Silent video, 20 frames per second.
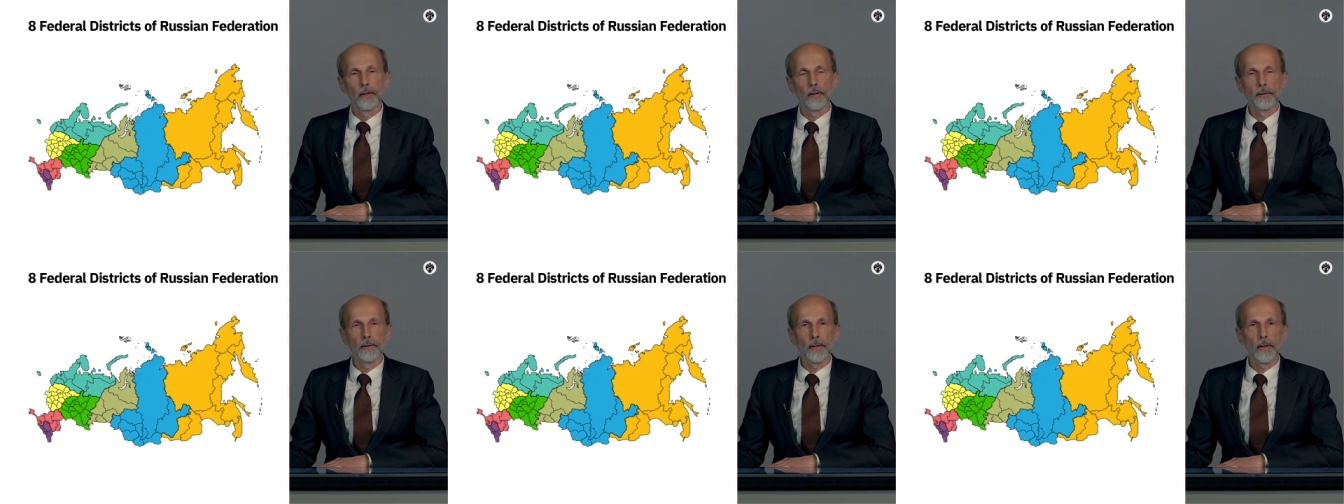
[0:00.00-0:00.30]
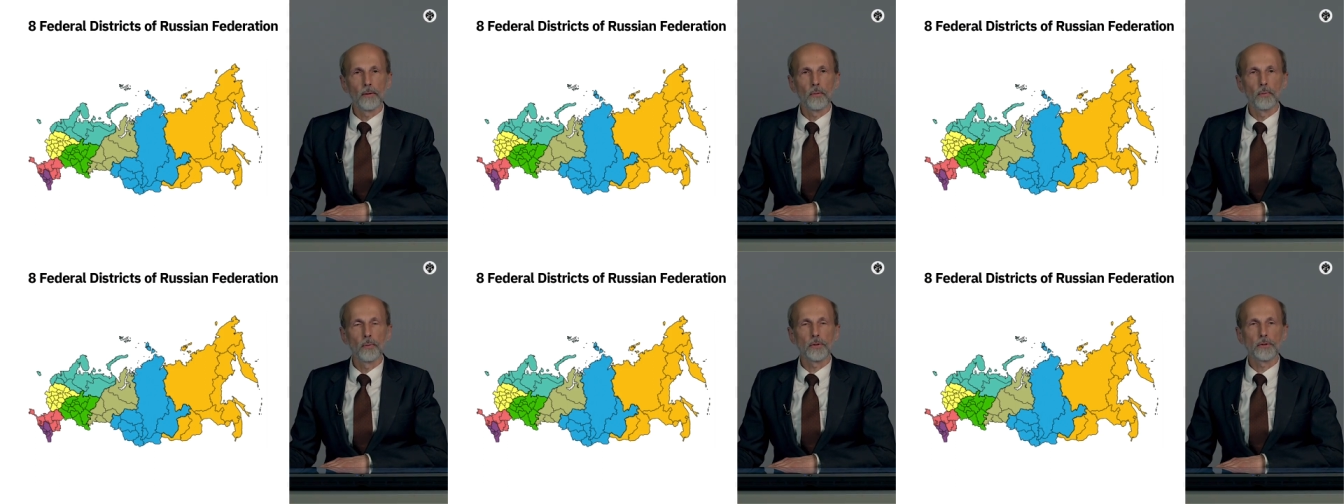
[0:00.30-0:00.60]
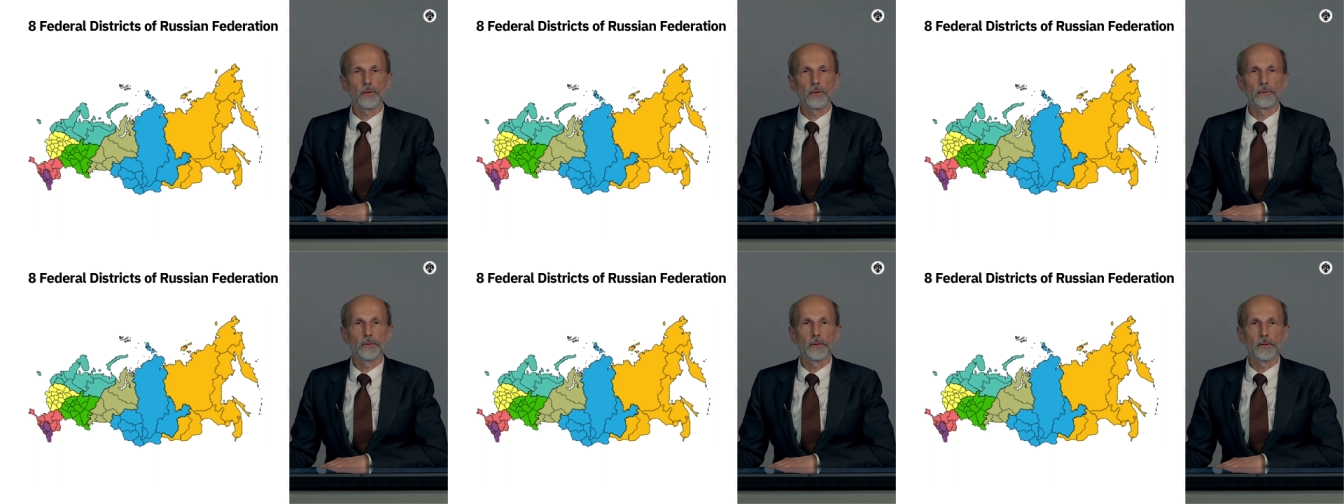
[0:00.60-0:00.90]
Now we
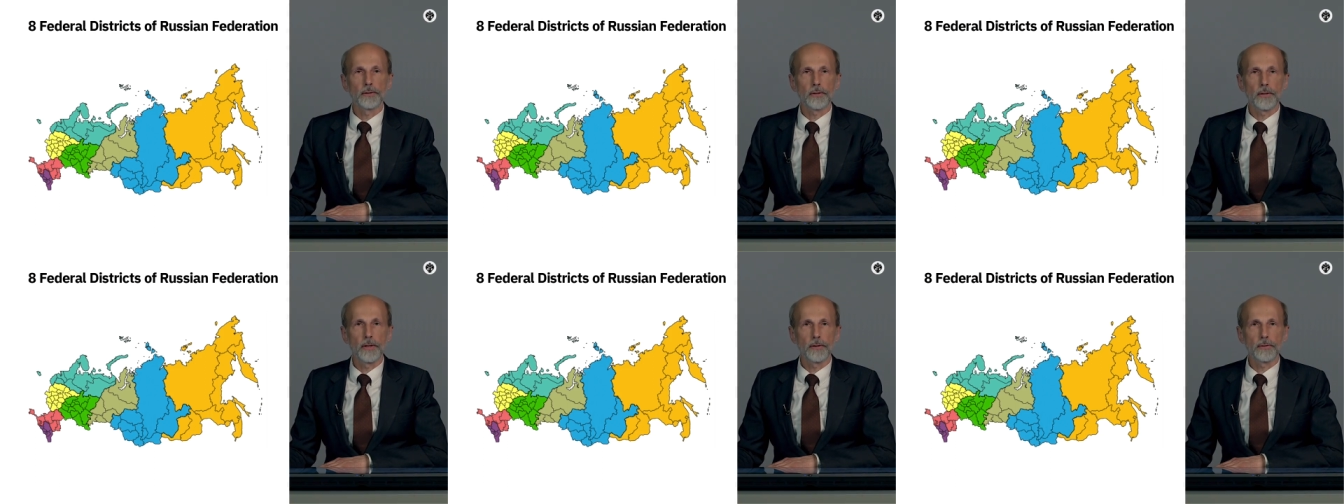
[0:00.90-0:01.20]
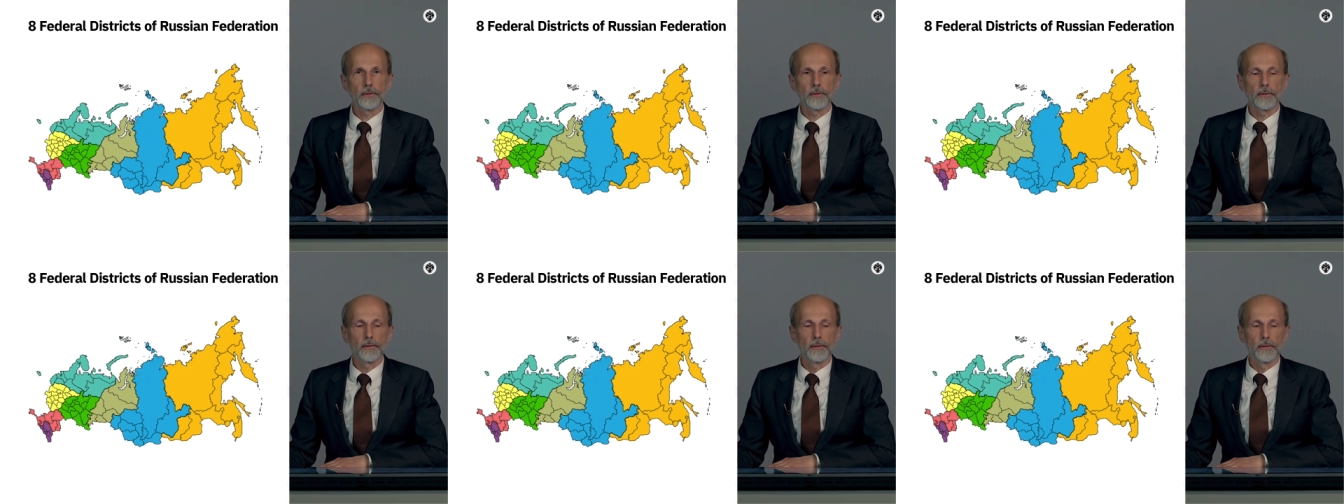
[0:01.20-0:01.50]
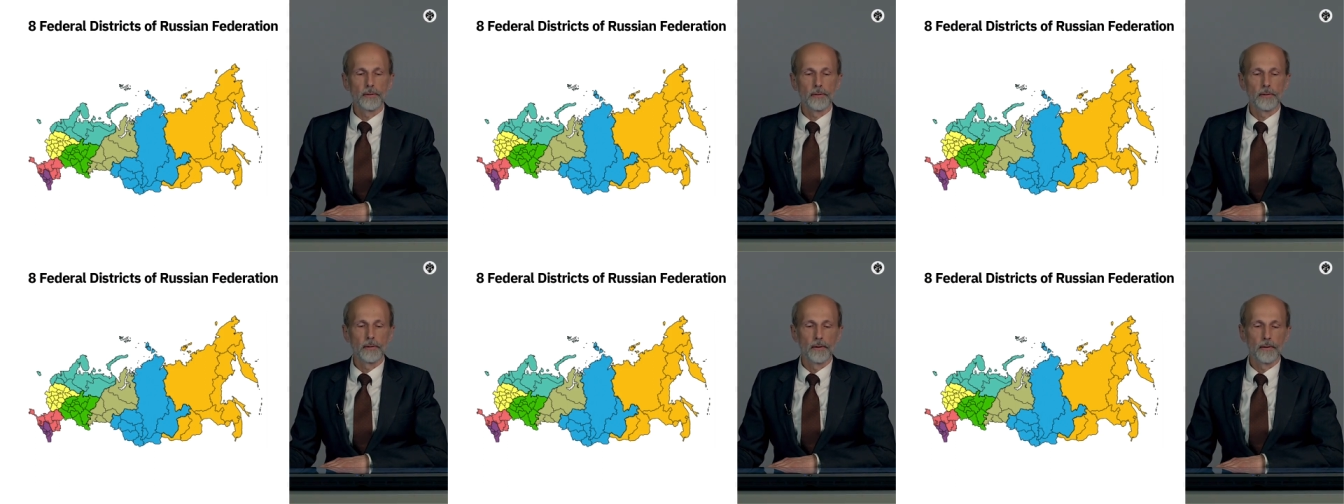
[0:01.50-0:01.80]
shall discuss
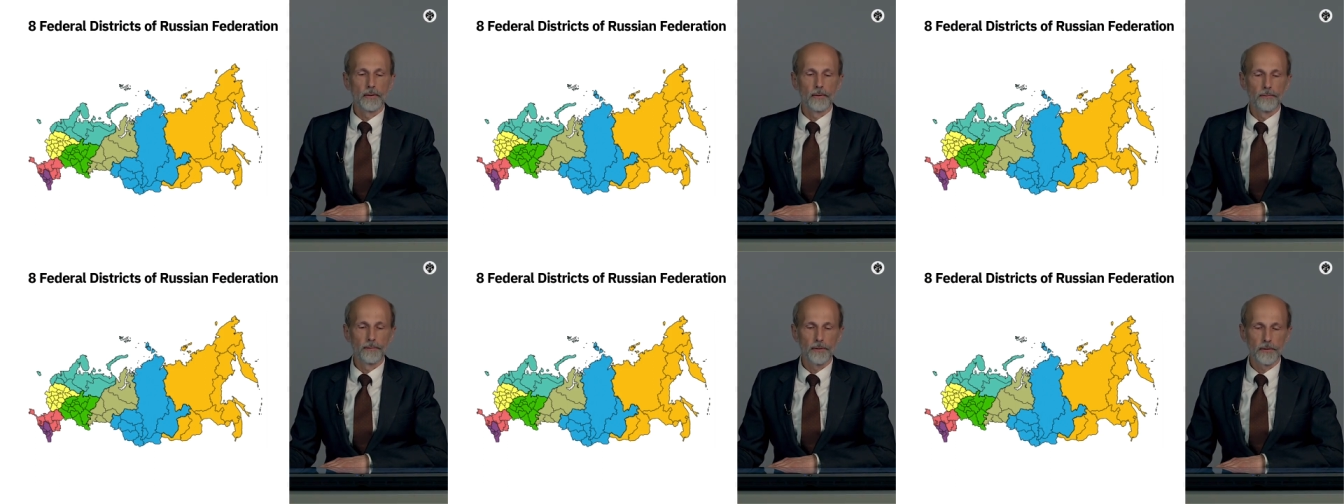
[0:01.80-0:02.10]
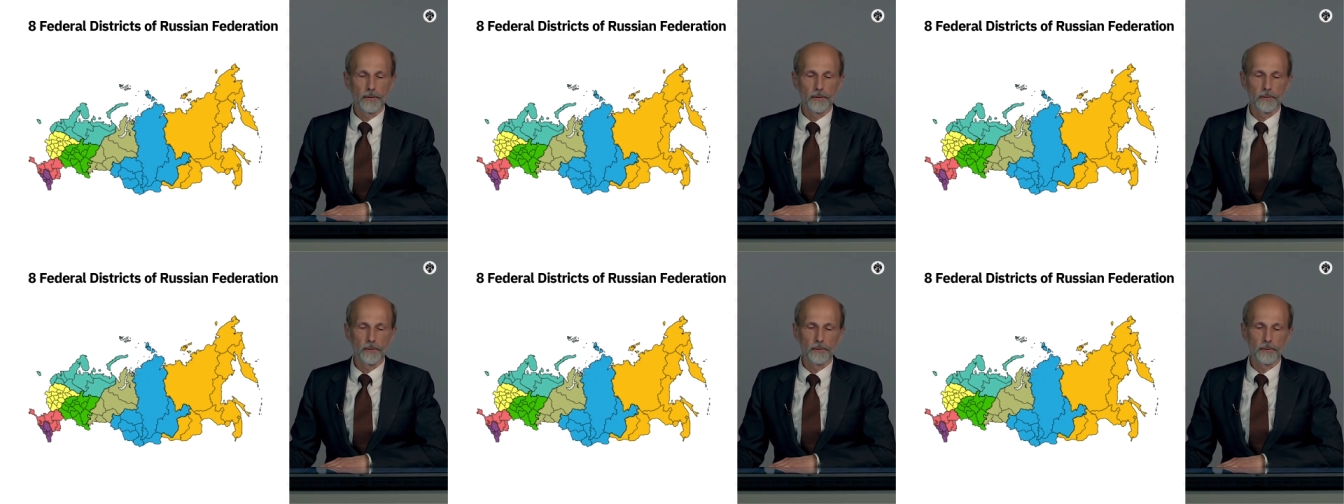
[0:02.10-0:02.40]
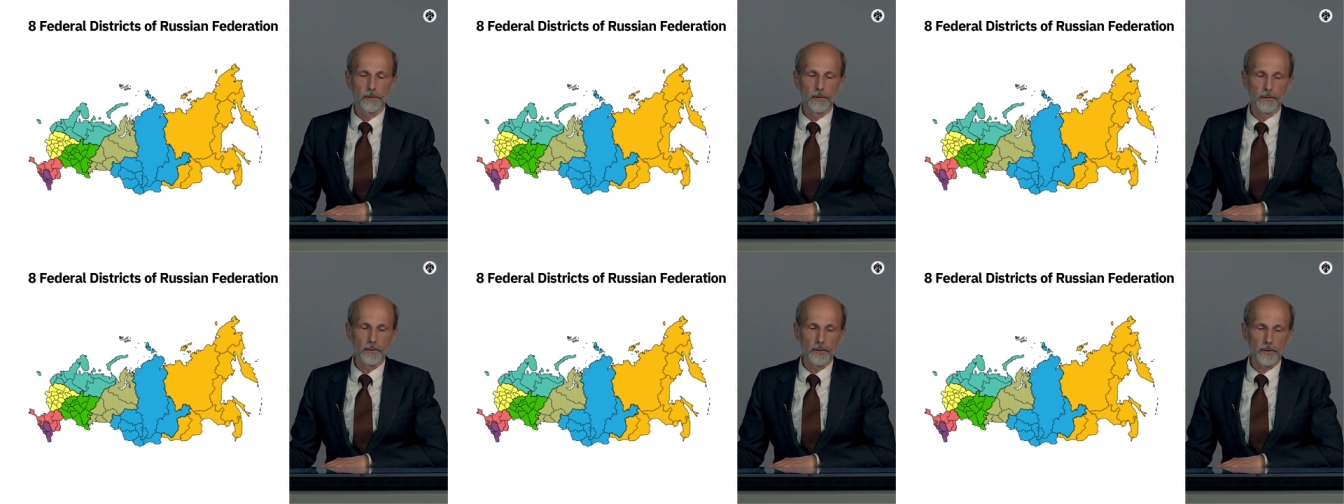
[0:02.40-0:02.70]
federal
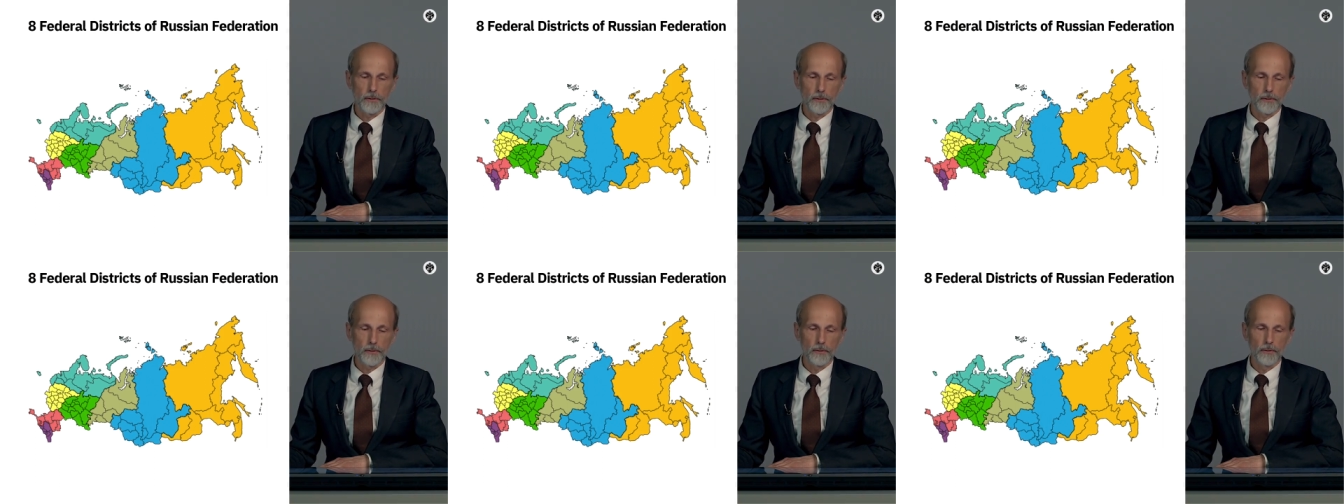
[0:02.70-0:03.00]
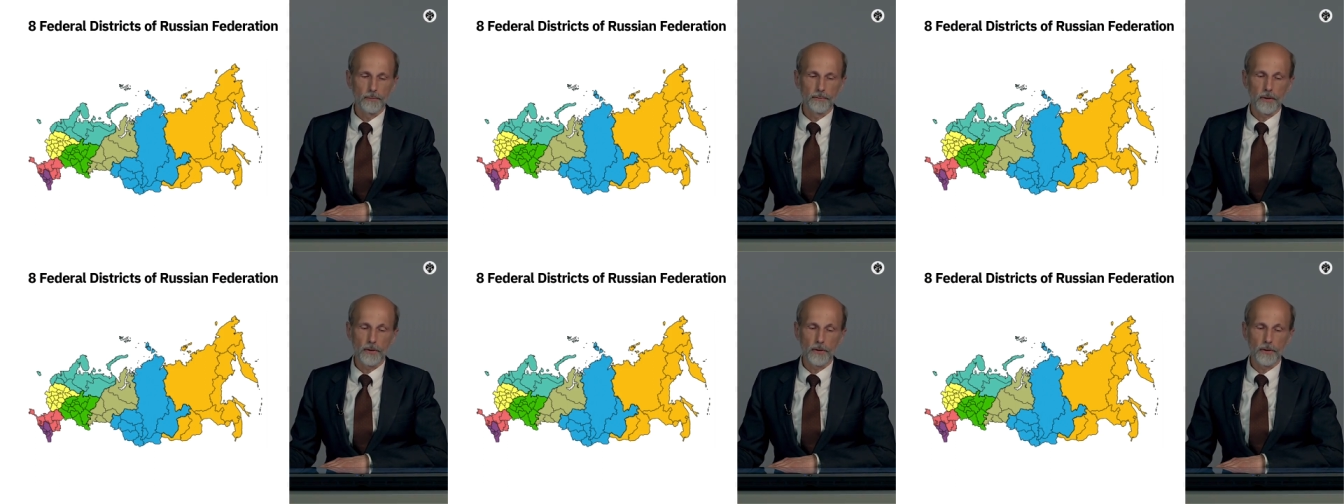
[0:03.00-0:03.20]
districts of